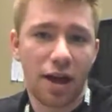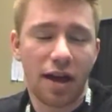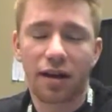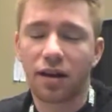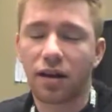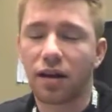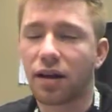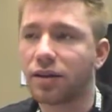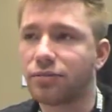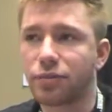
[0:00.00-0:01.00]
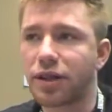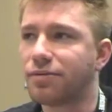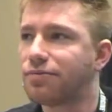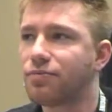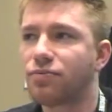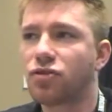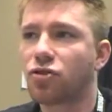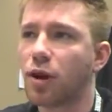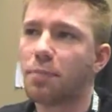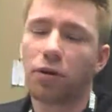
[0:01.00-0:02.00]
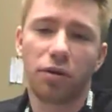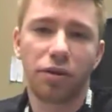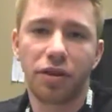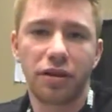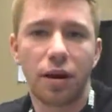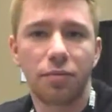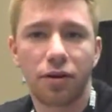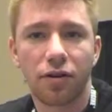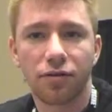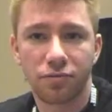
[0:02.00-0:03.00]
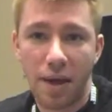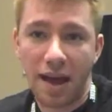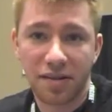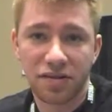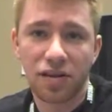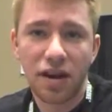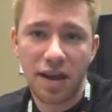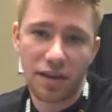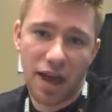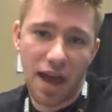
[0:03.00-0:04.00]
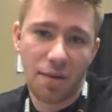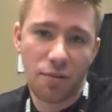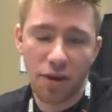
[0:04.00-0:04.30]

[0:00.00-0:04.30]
We tripled the number of mechs in the game.